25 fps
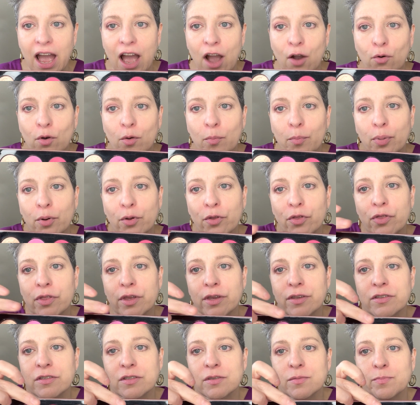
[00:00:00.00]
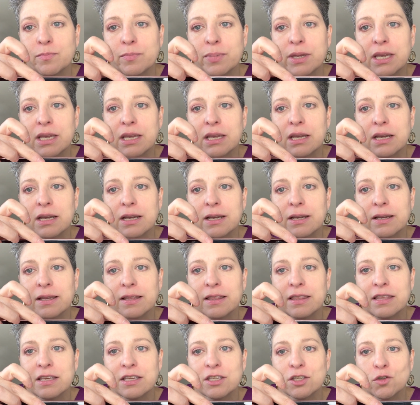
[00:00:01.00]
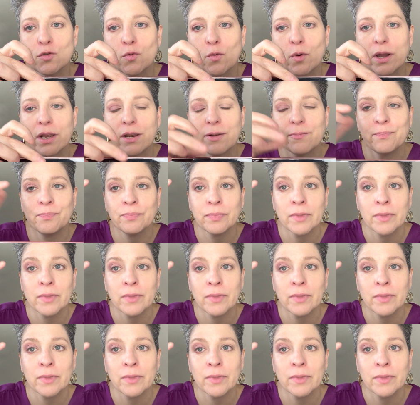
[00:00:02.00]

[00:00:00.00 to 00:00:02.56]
I would put this pink, this one,